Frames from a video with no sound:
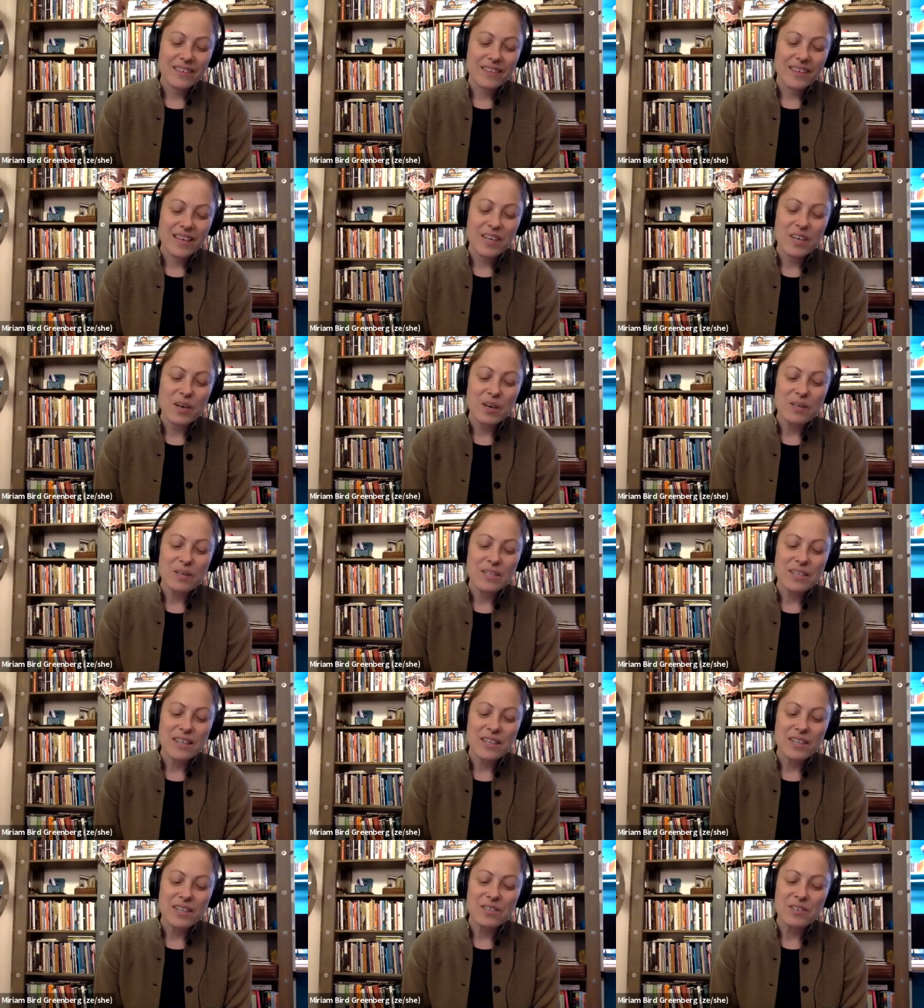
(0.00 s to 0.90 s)
a ghost
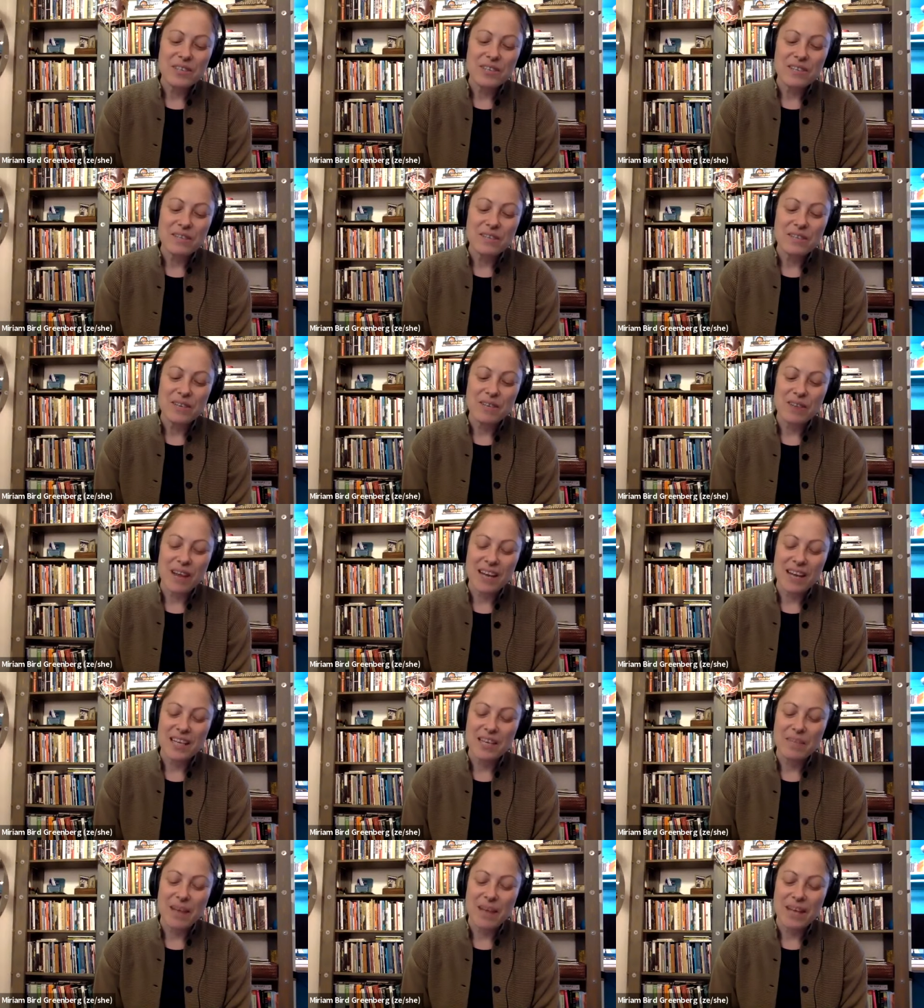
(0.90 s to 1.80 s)
country of the
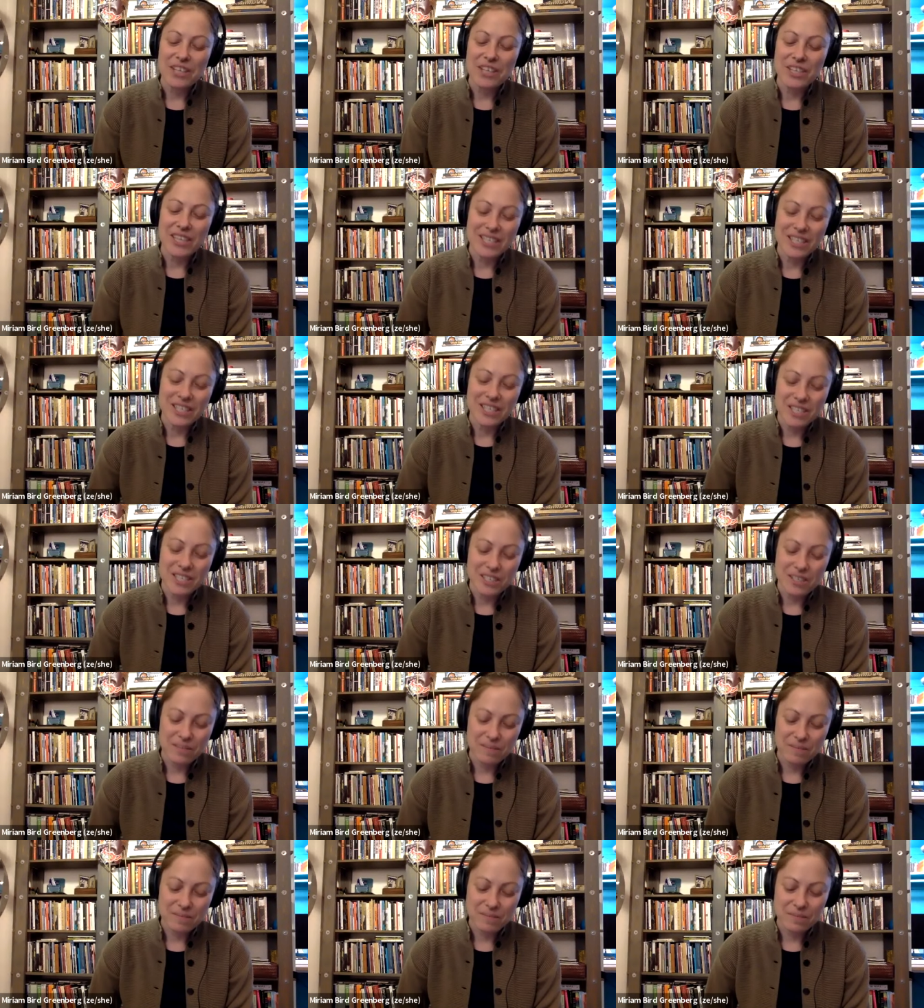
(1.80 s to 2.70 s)
erotic imagination